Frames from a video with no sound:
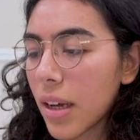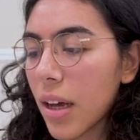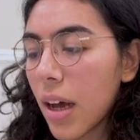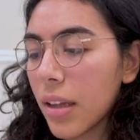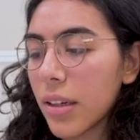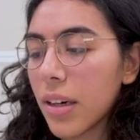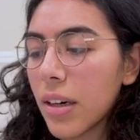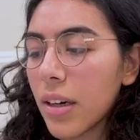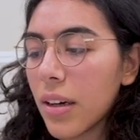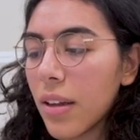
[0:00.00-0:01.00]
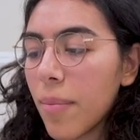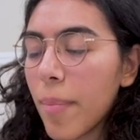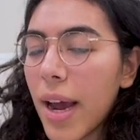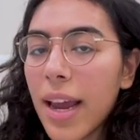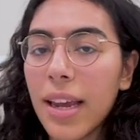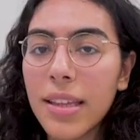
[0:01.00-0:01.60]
color my